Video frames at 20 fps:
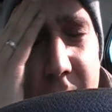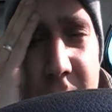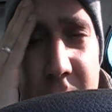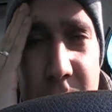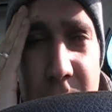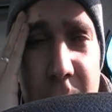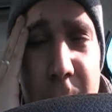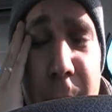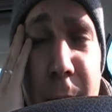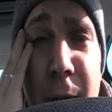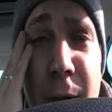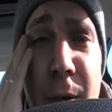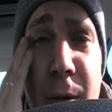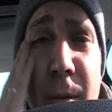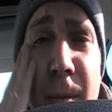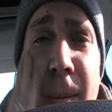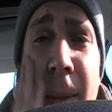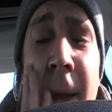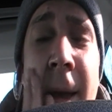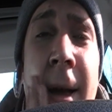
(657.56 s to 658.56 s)
that's what I want to
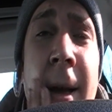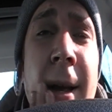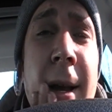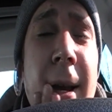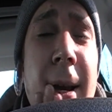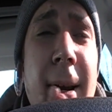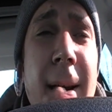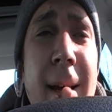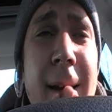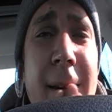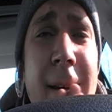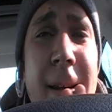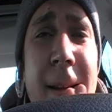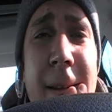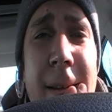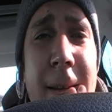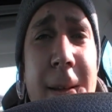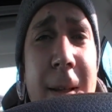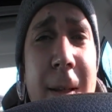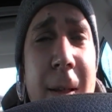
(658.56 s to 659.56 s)
do. And
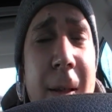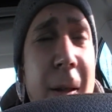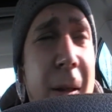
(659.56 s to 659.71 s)
then